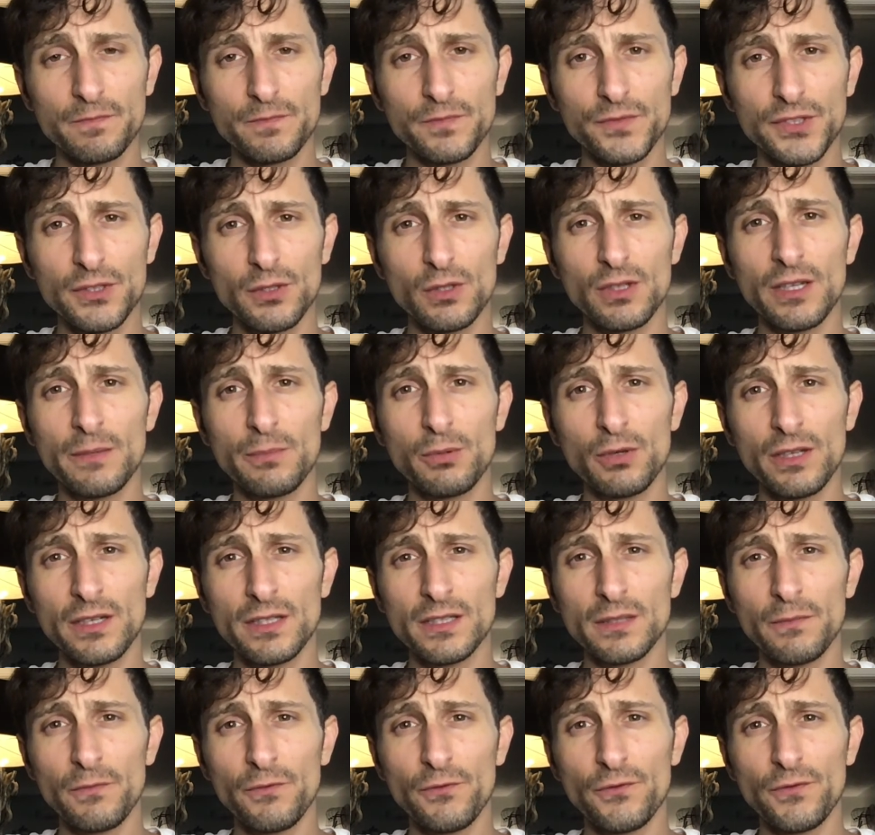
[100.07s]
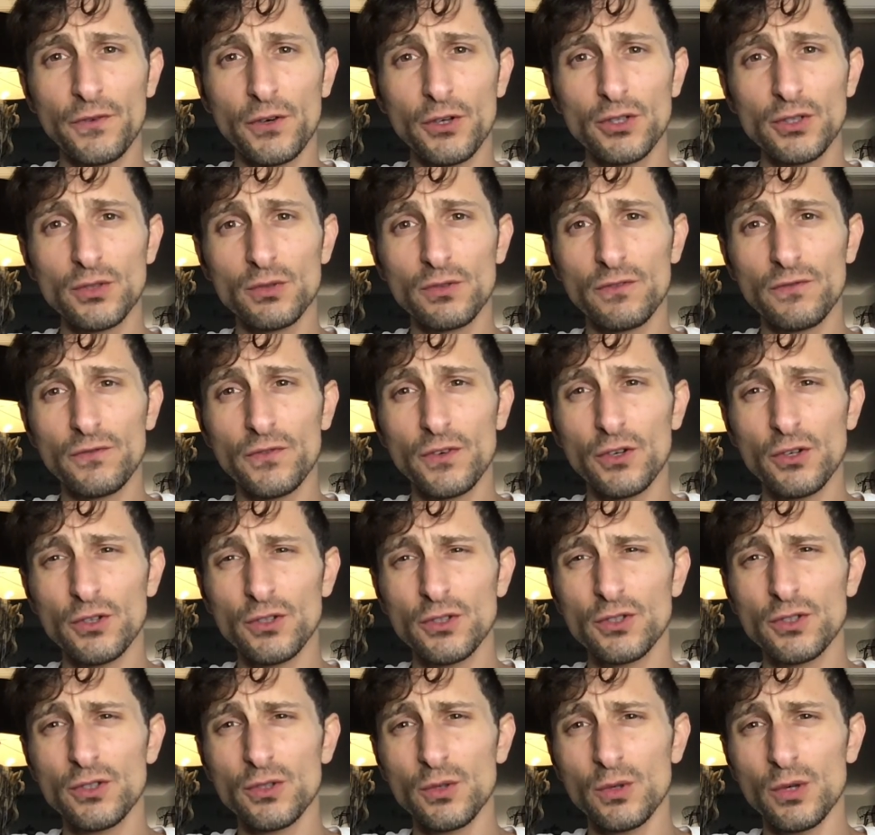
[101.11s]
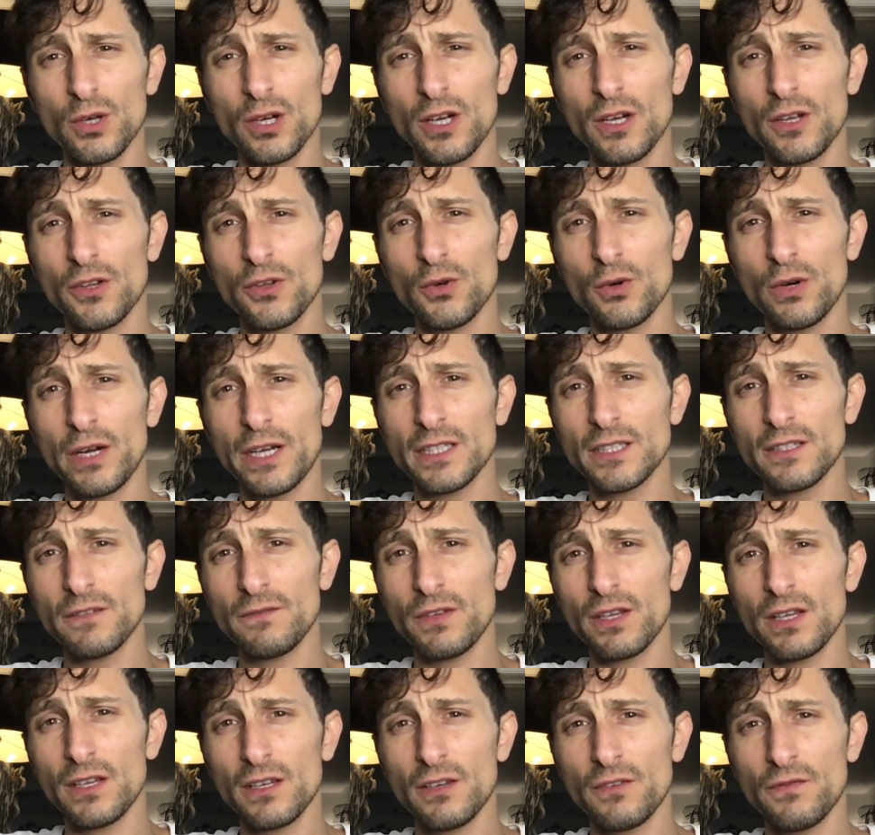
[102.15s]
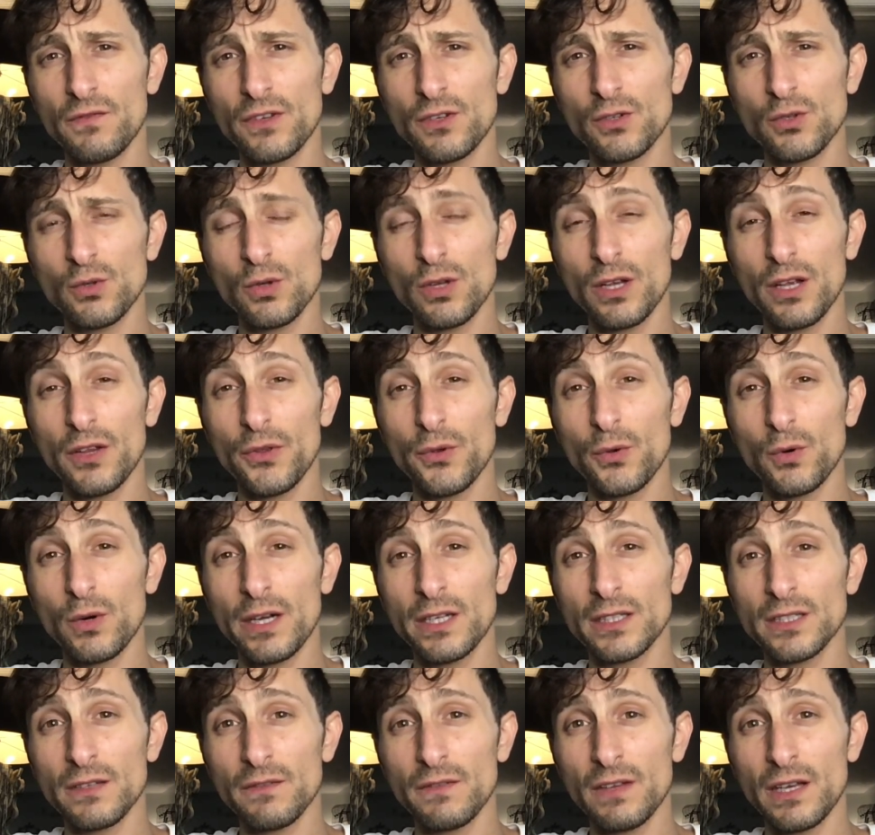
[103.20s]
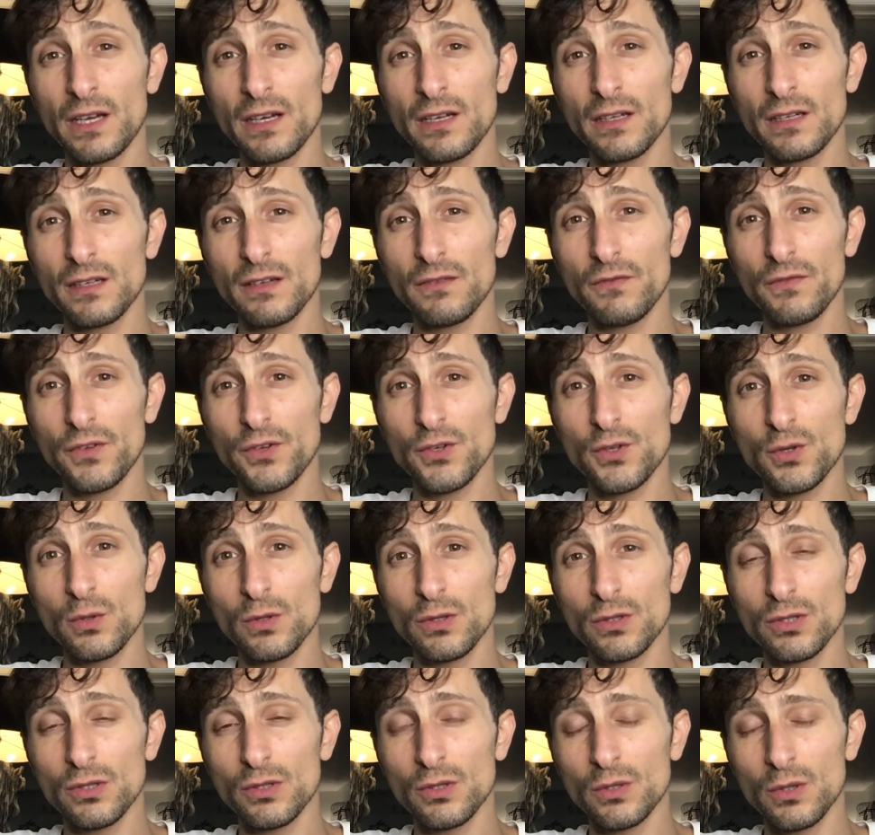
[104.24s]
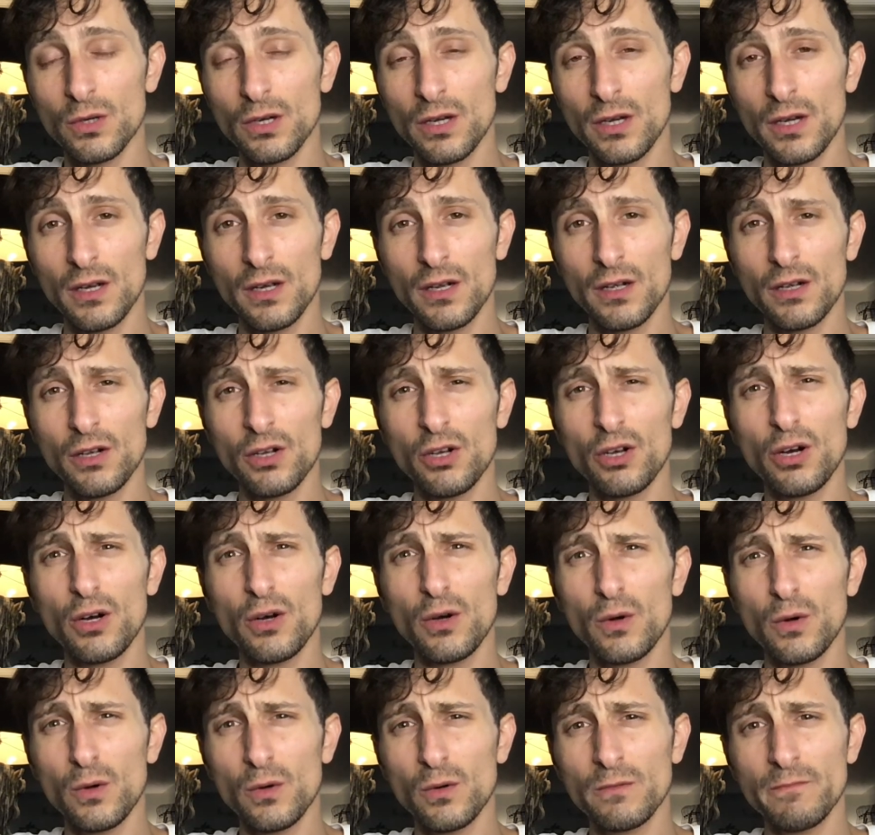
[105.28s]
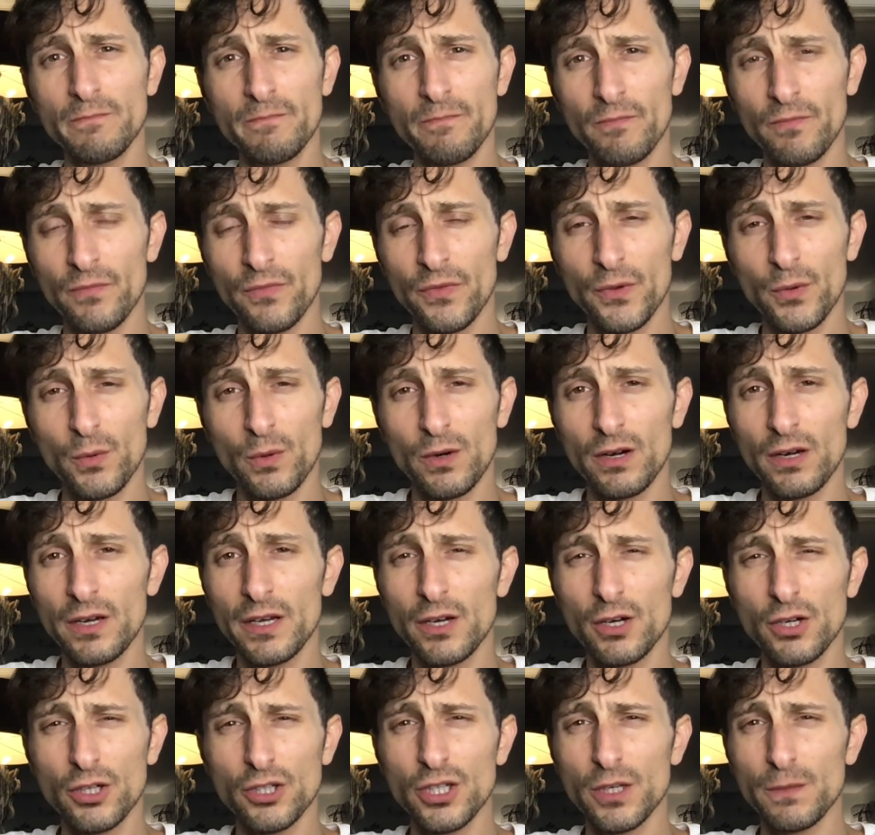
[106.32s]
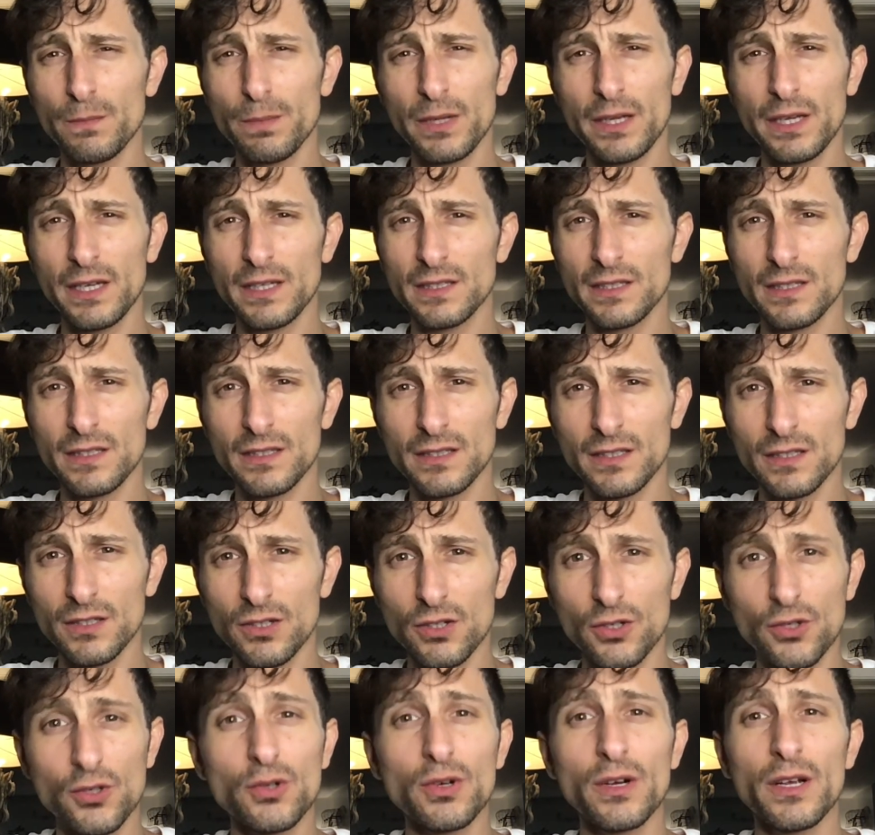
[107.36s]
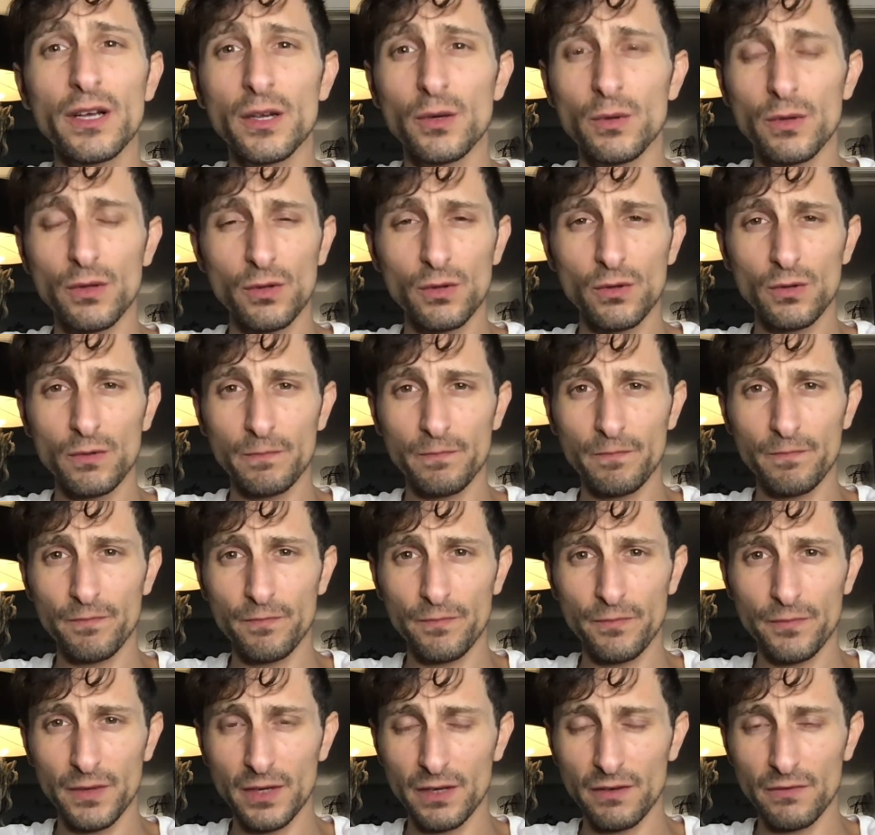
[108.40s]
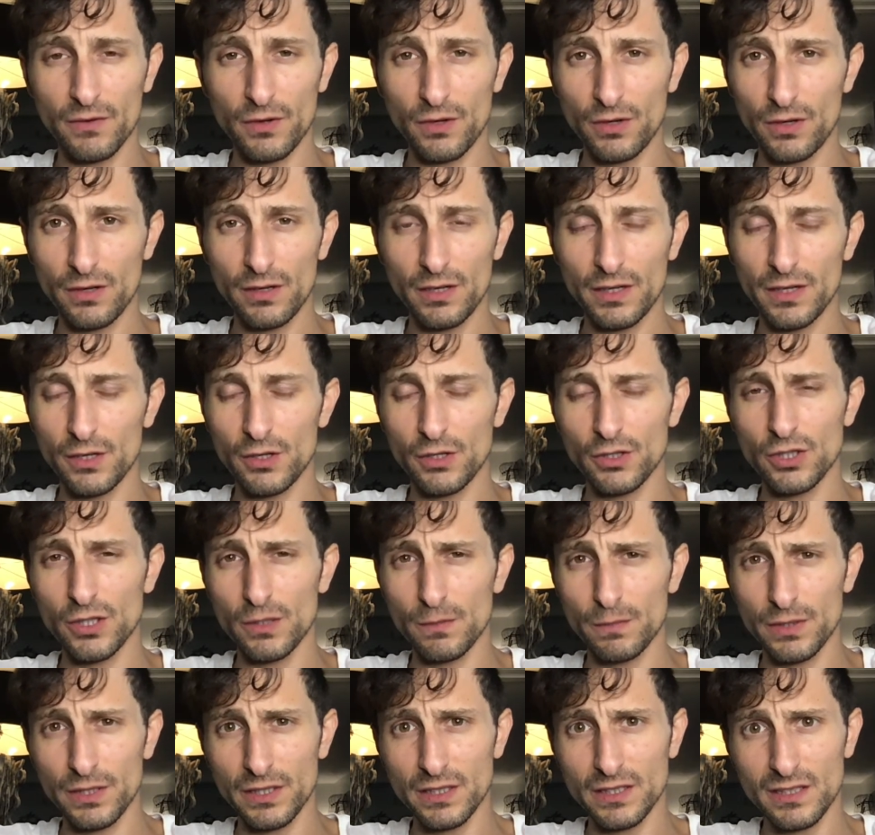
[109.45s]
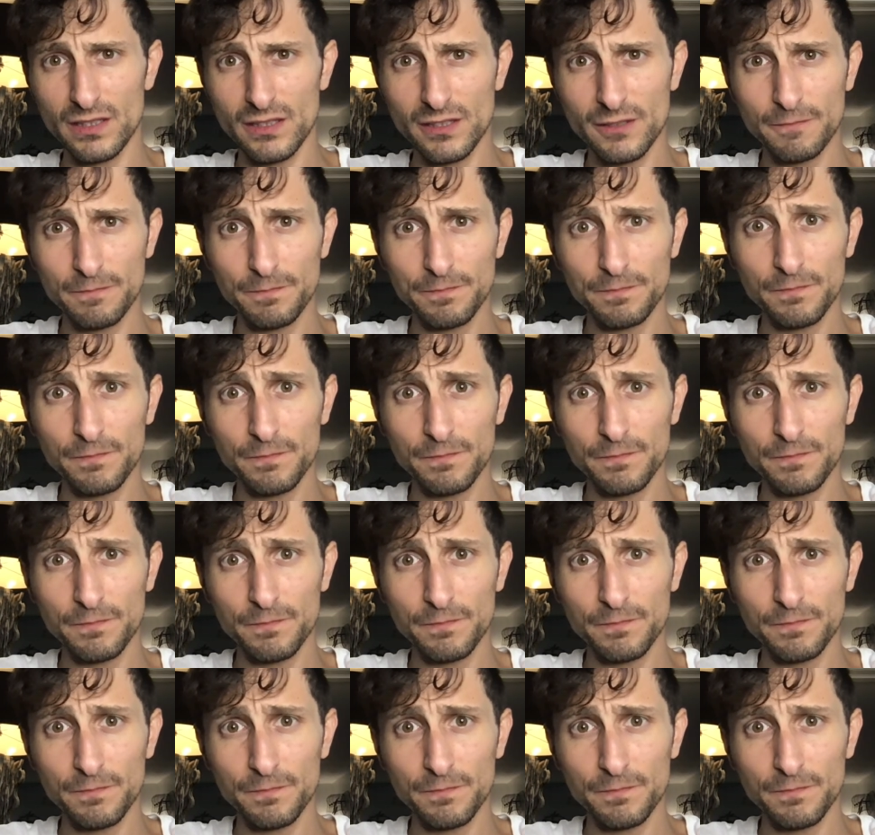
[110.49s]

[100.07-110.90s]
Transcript: So liberalism first refers to the rights of the individual and the rights of that individual to go where he or she pleases and to trade with whomever he or she pleases.